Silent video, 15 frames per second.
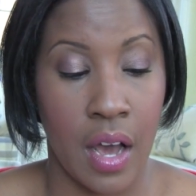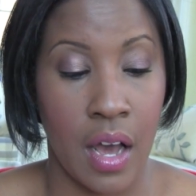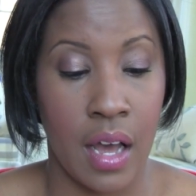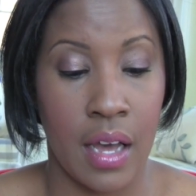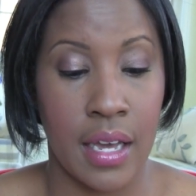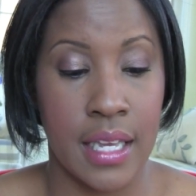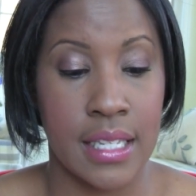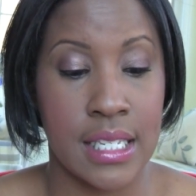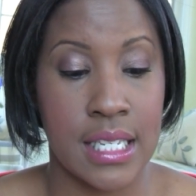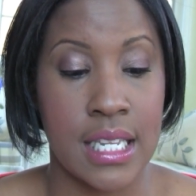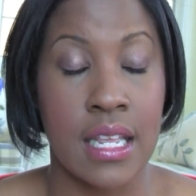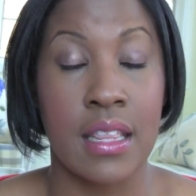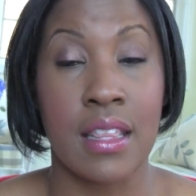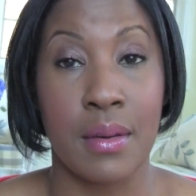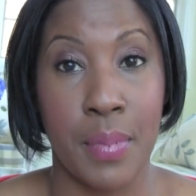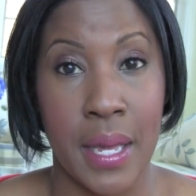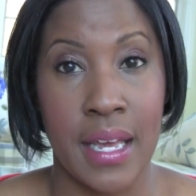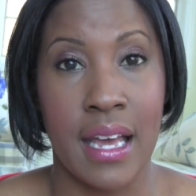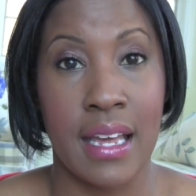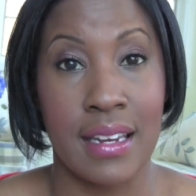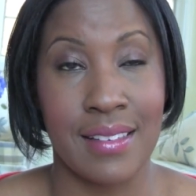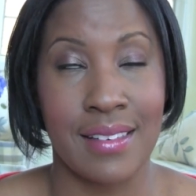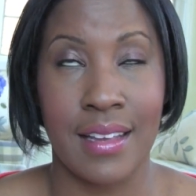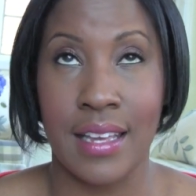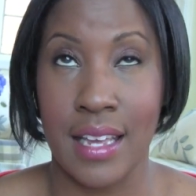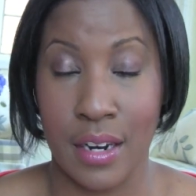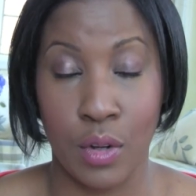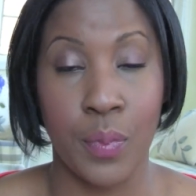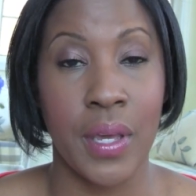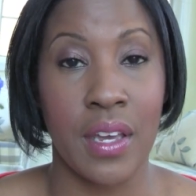Uh, it's the best, and it'll